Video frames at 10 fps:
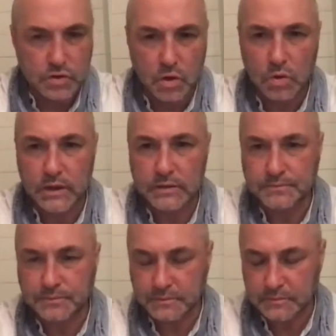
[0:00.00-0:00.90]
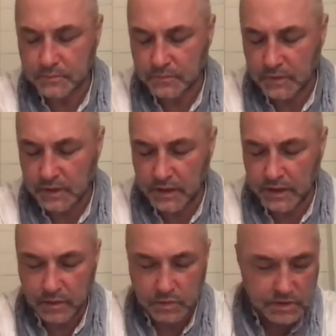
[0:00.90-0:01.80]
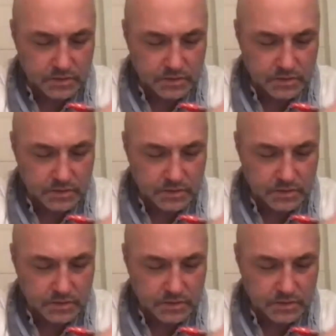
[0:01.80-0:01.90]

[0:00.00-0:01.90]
Zoli, which